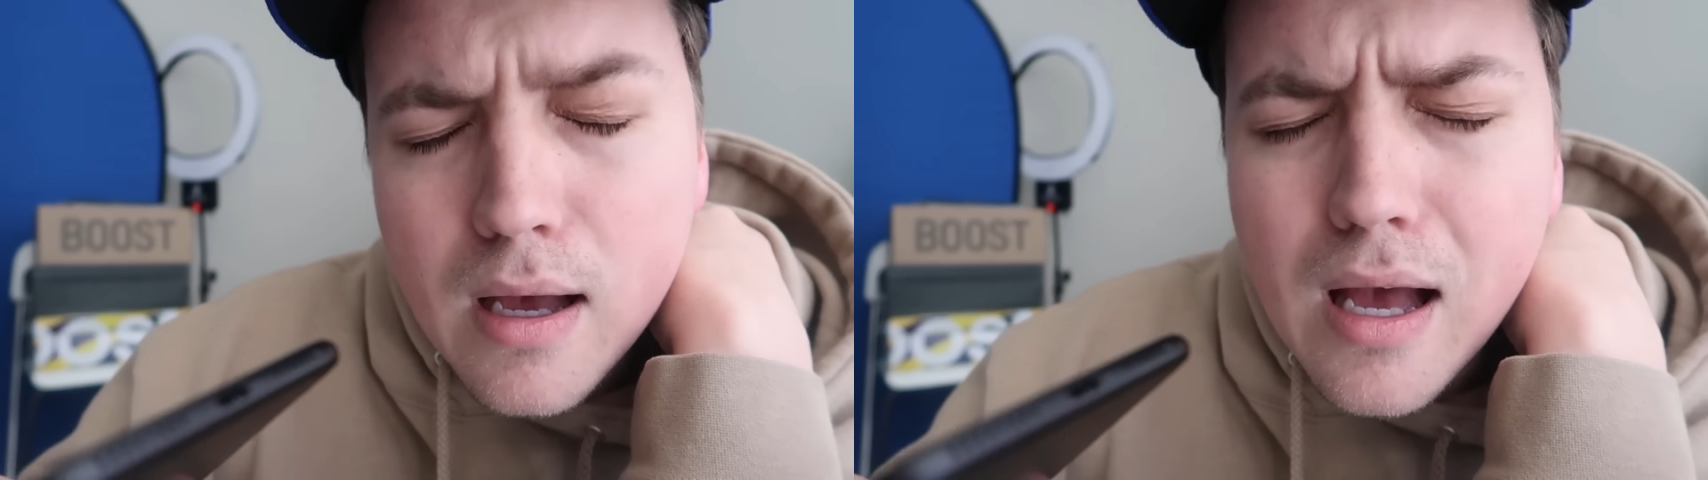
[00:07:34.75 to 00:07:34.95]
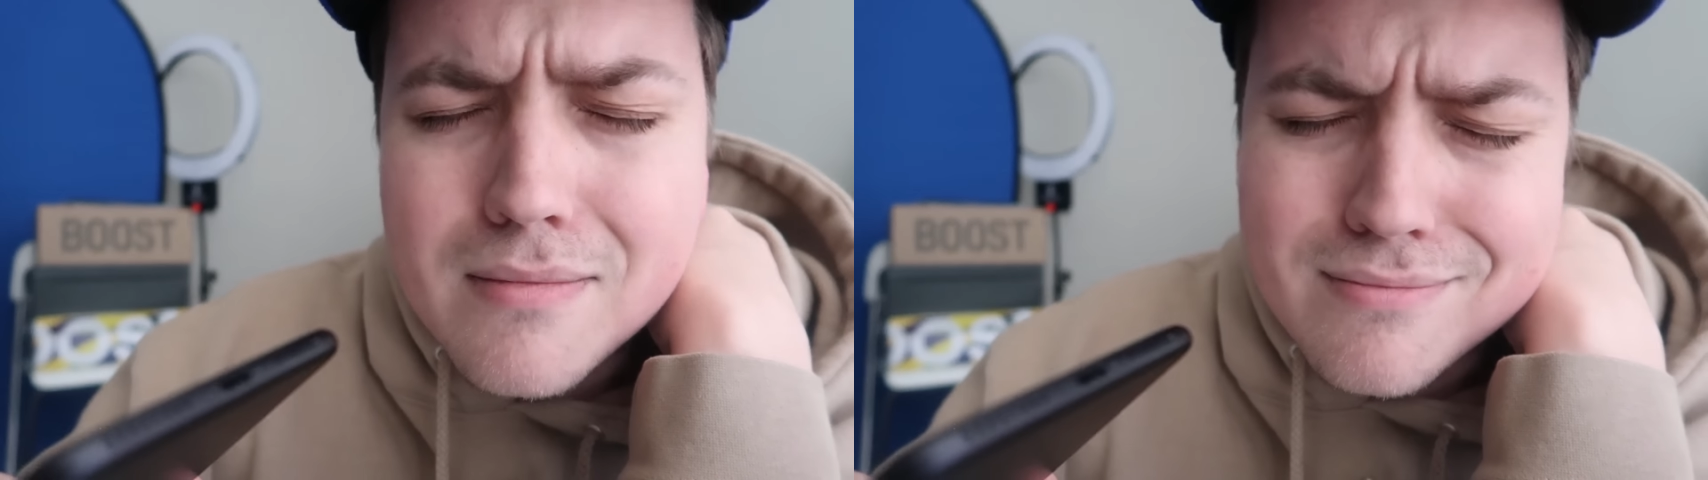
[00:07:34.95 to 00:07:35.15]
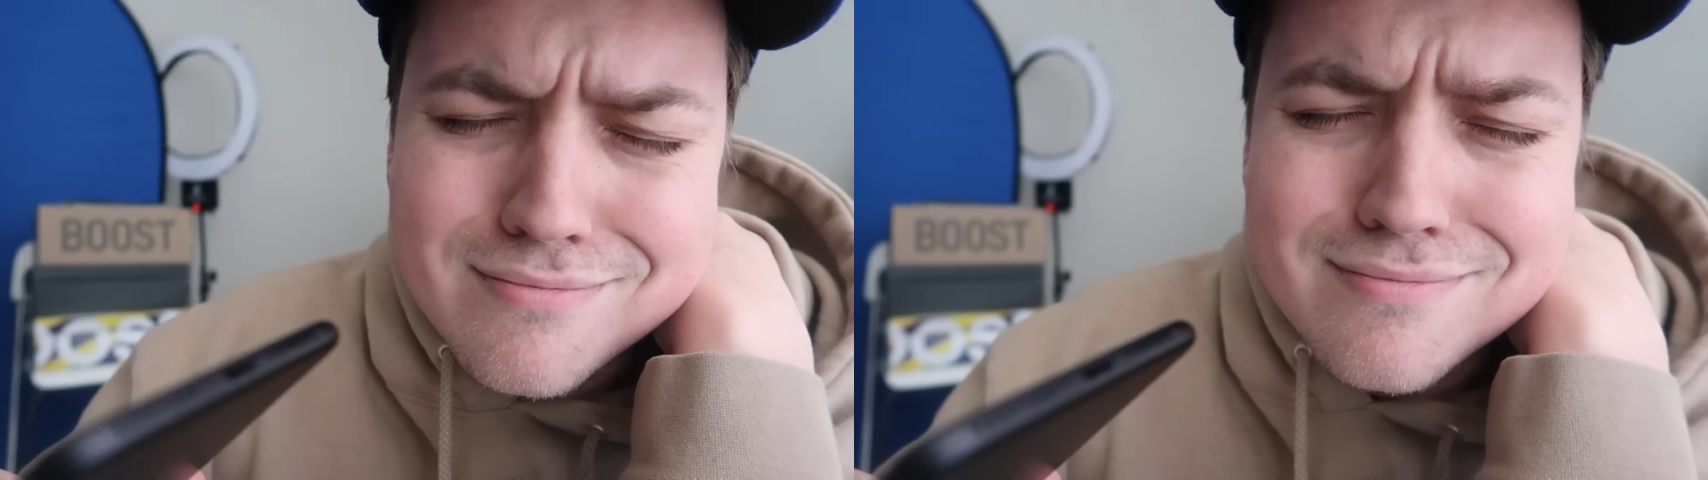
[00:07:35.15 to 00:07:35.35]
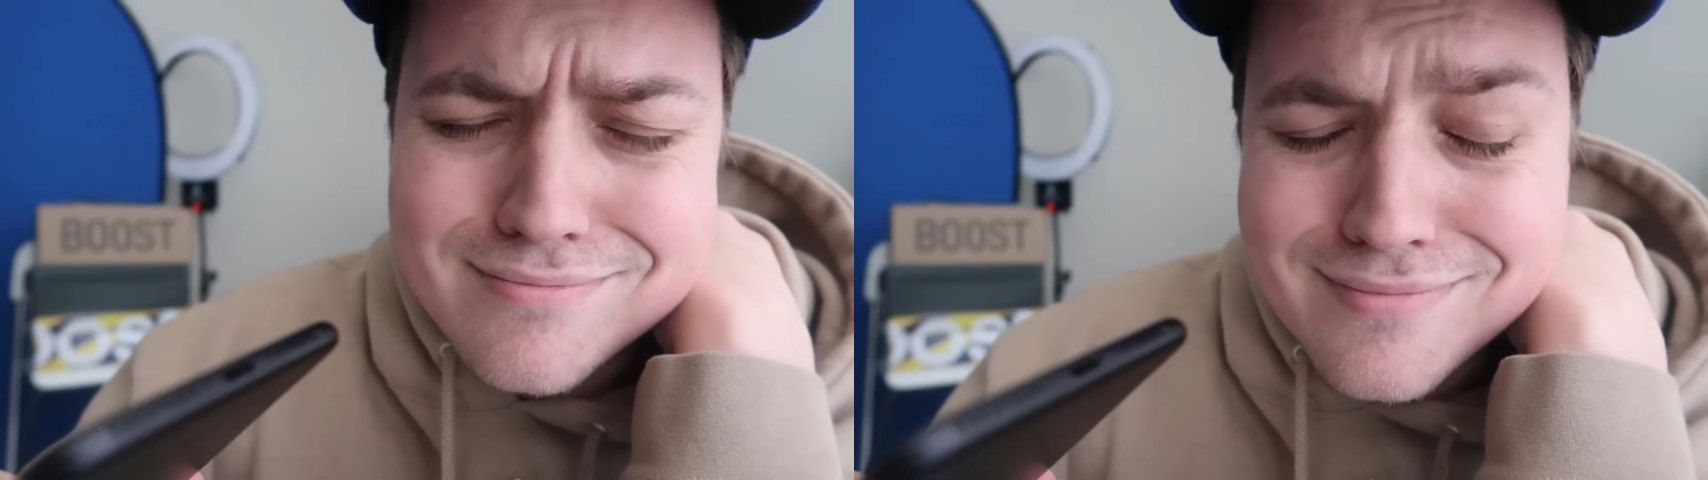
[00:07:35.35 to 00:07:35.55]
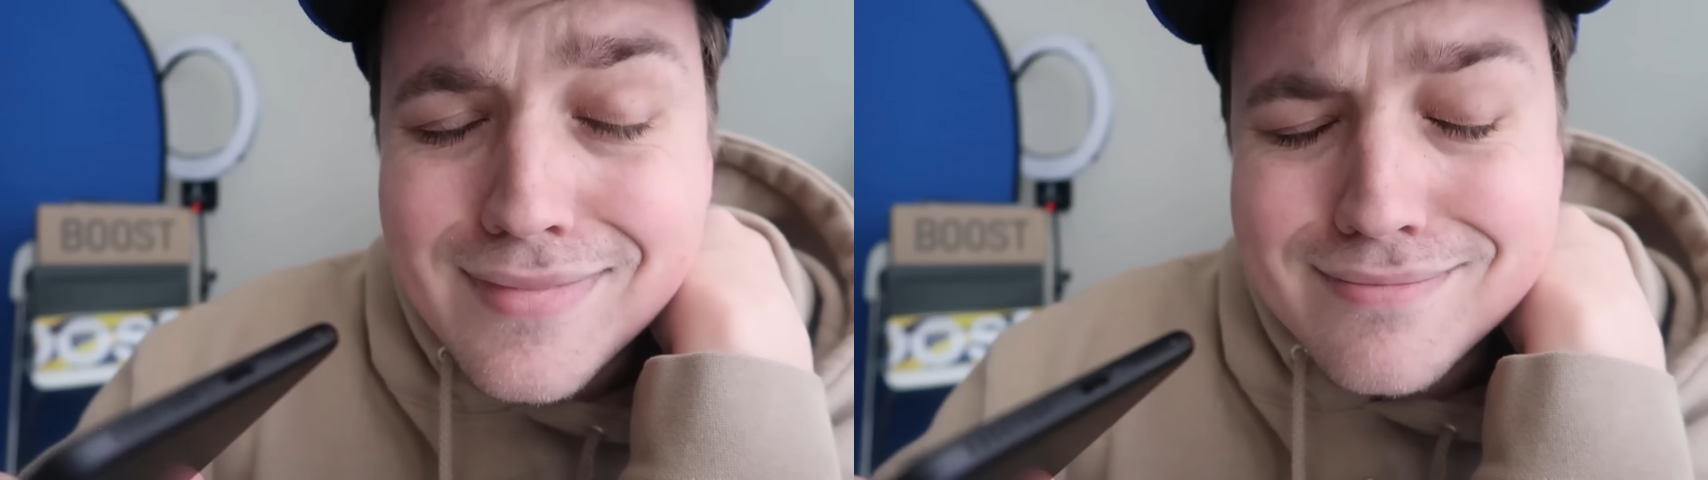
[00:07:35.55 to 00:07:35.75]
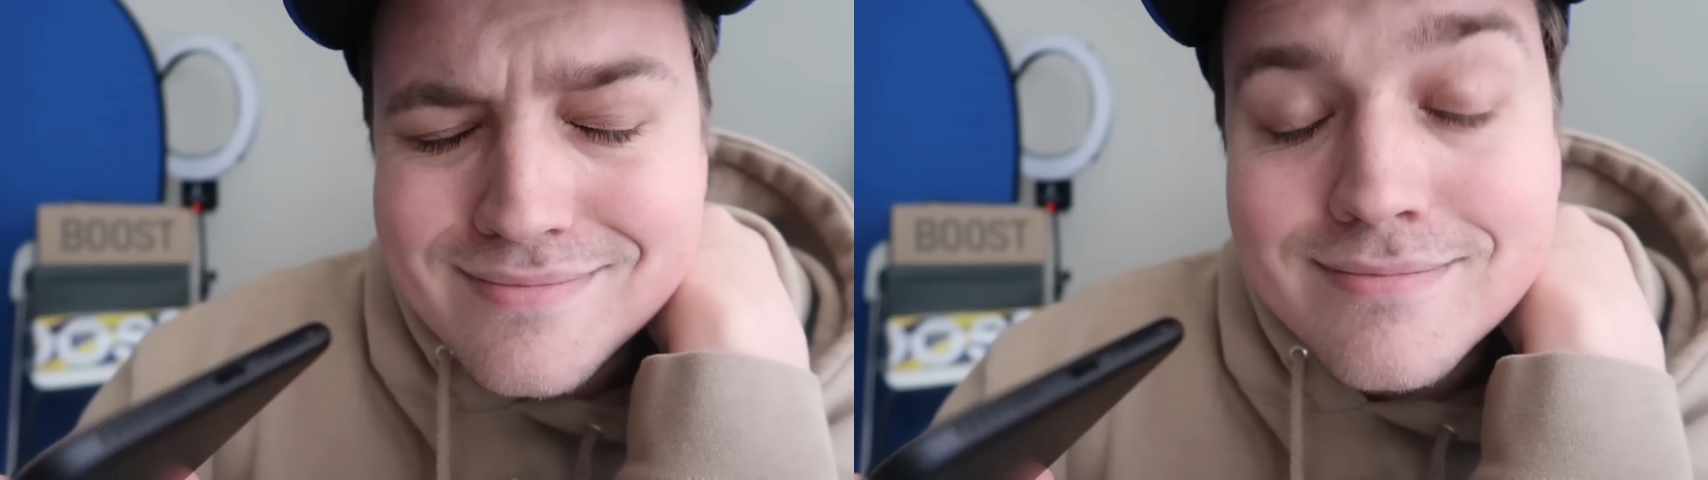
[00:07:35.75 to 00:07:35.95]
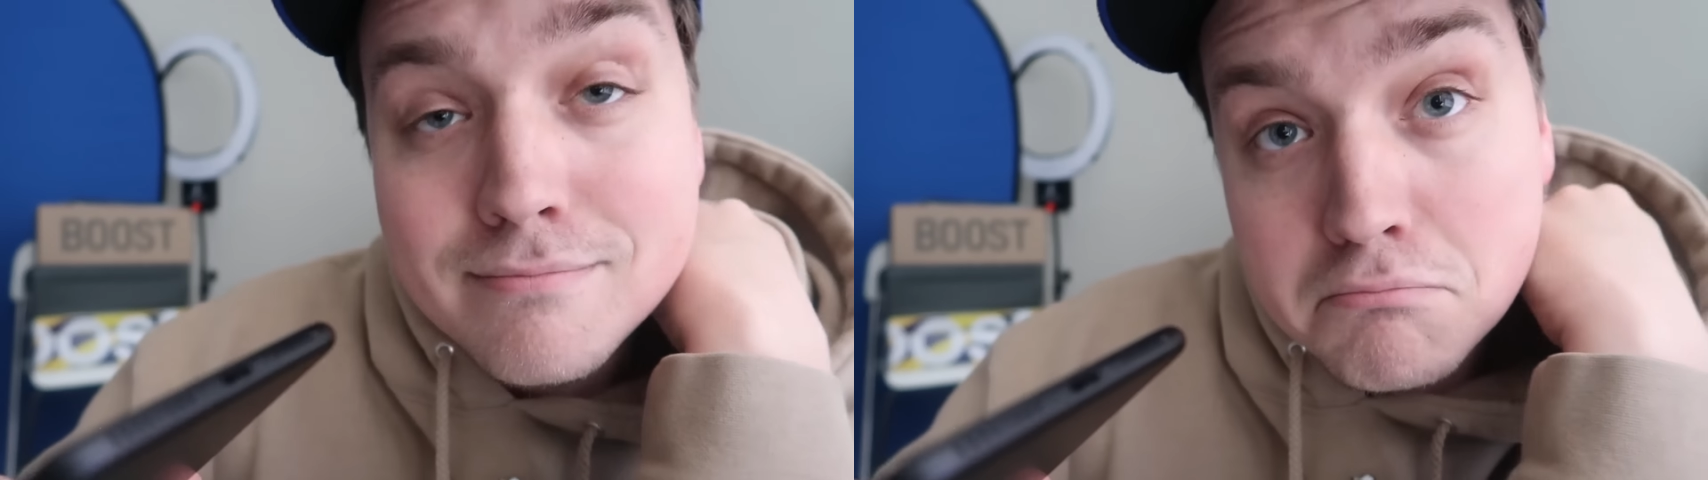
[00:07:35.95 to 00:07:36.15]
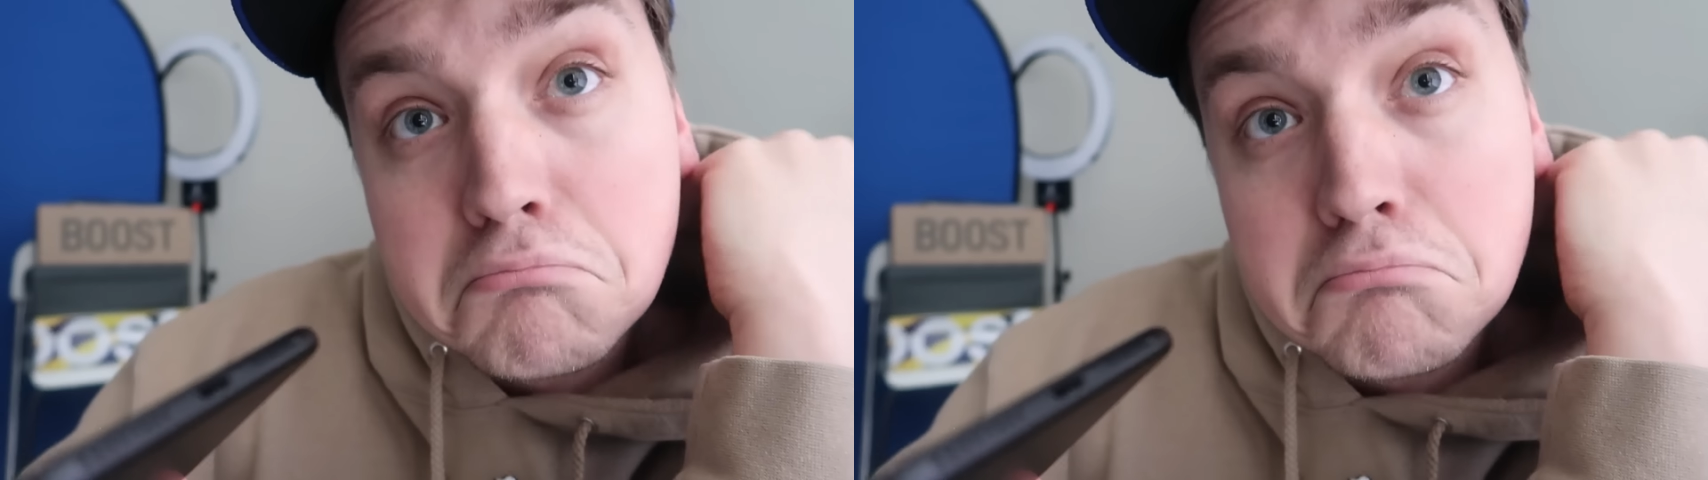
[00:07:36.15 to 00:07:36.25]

I mean, you know, I'm a married